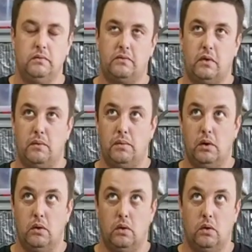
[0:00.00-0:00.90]
from
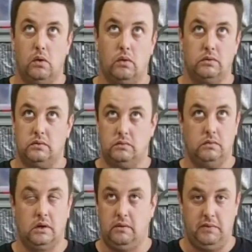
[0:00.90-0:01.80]
your,
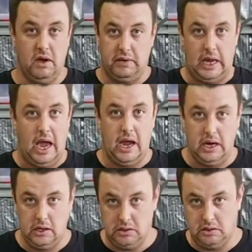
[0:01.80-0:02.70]
like if you have a
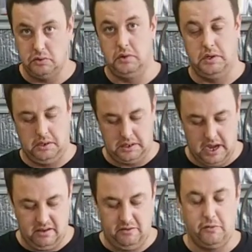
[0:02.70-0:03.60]
gauge or anything like
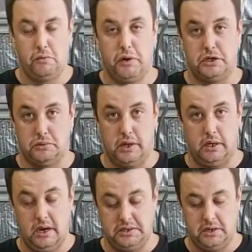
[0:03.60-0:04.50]
that. Your fuel pressure
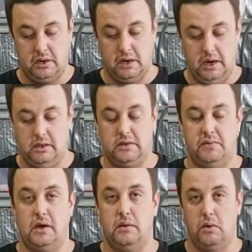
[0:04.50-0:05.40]
regulator is going to need some
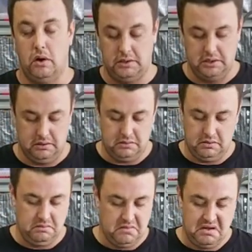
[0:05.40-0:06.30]
vacuum line. So
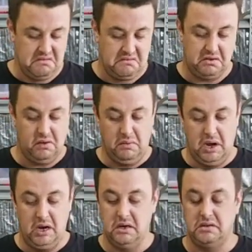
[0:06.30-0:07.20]
3
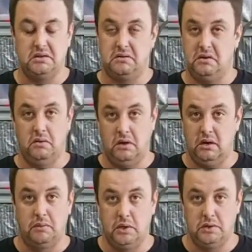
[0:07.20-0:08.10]
meters, you'll end
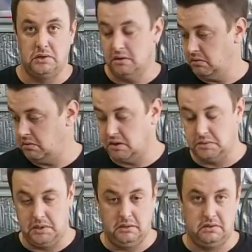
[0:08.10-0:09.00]
up using it,
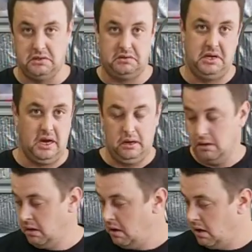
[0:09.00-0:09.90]
trust me, just get it.
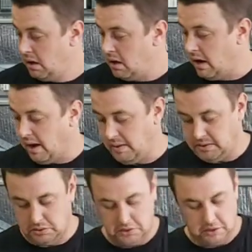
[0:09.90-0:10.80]
He's
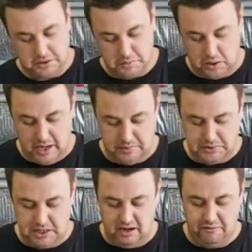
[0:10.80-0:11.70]
also got some
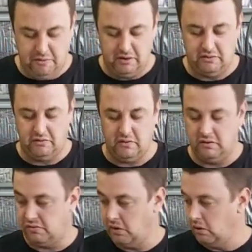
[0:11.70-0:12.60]
clamps here for his
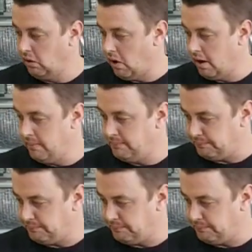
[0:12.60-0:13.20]
fuel line,